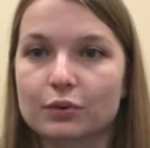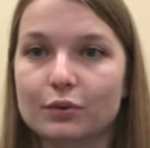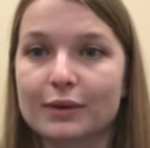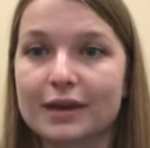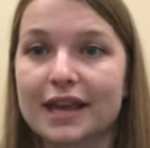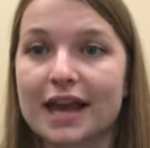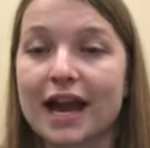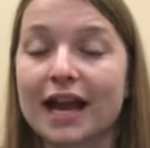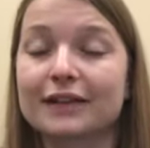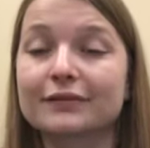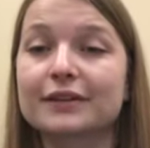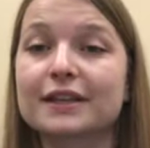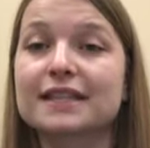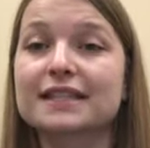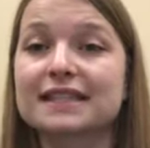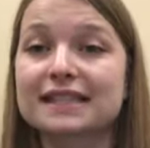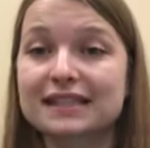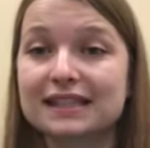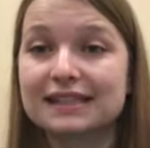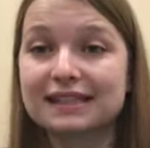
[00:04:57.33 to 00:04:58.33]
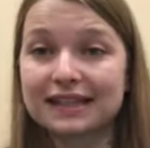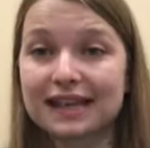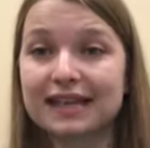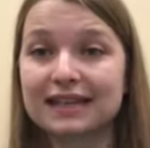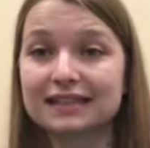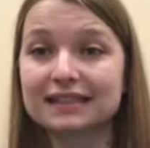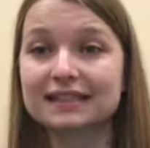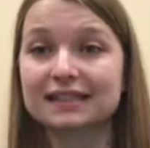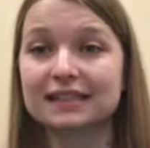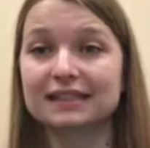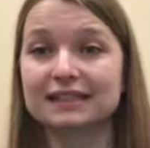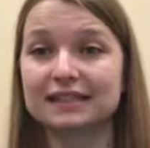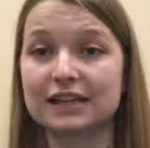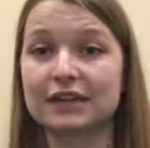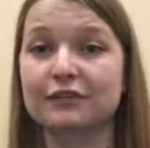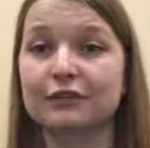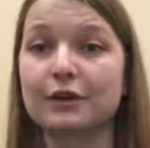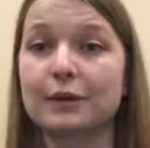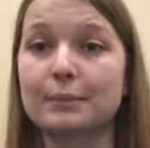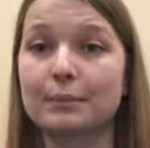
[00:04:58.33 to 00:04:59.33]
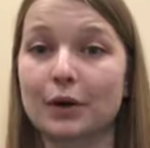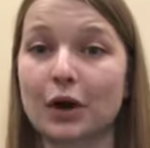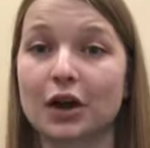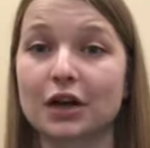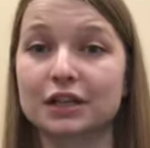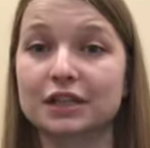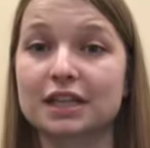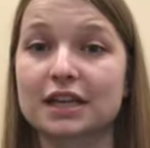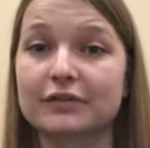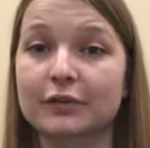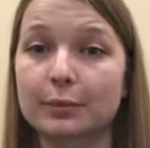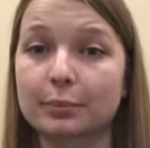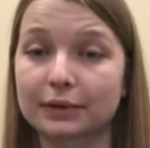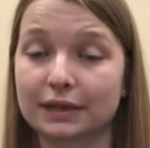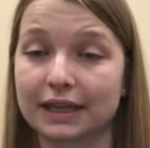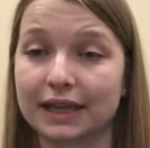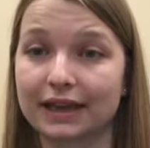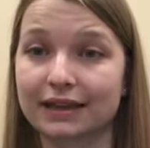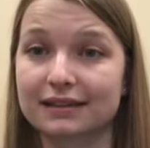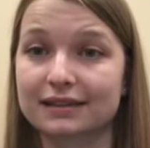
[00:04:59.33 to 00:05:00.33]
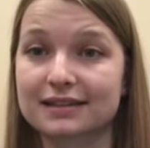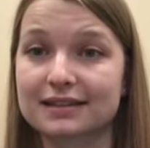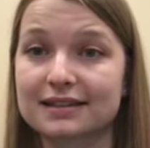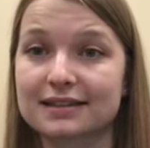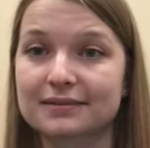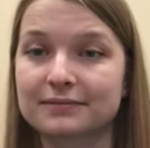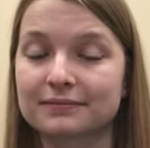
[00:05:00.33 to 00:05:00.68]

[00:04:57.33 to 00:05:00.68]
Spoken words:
We have 6 different parts of a plant.